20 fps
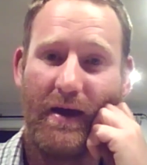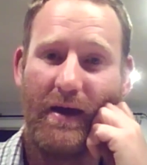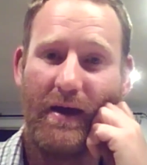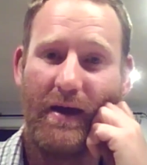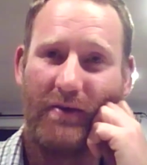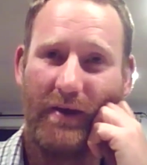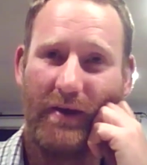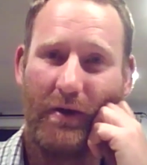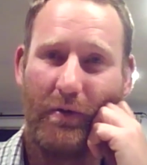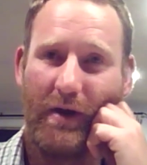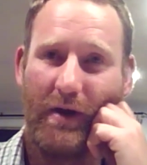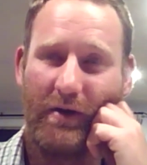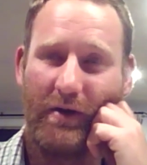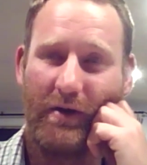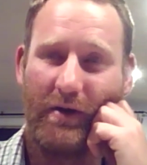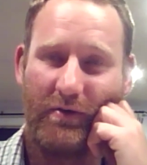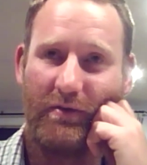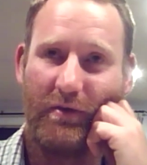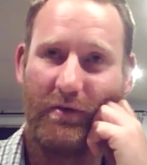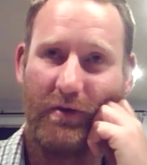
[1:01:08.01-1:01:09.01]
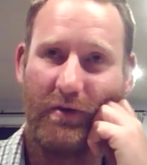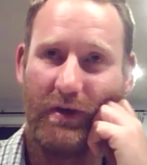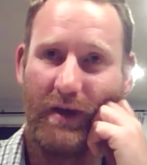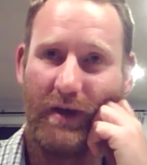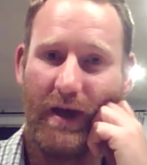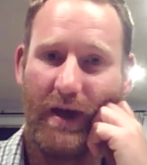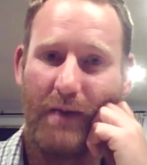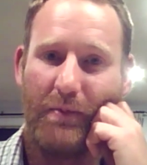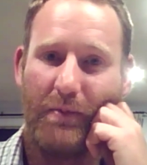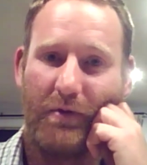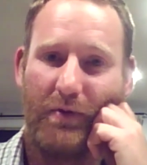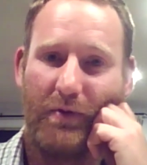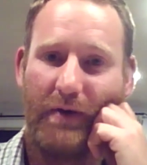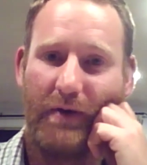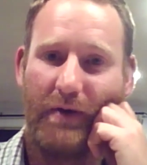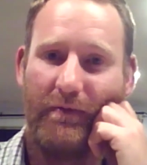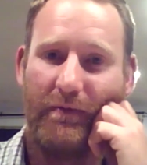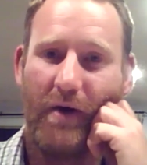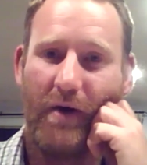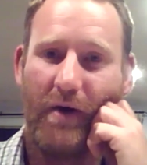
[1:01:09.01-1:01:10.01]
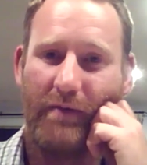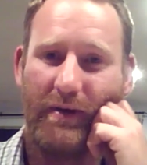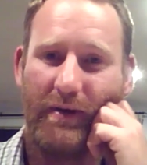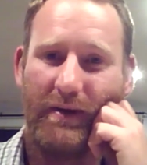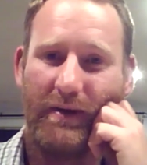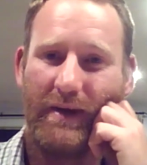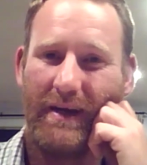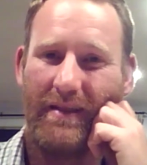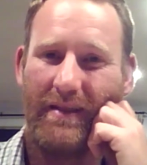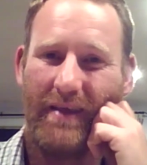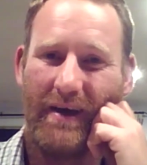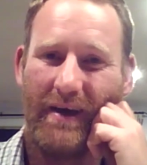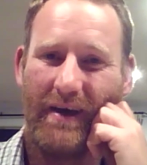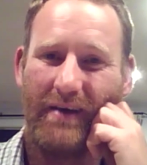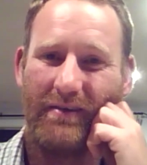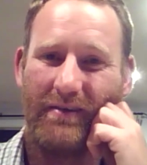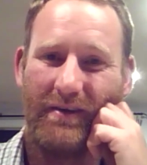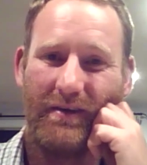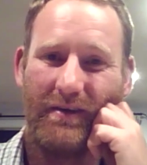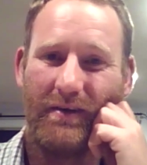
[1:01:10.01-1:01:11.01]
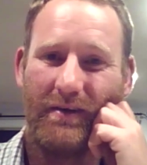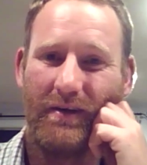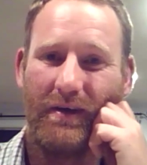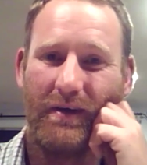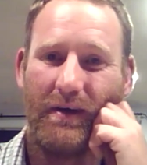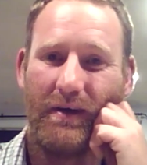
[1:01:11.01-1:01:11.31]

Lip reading: So the hill country is looking at between 5 and 10,000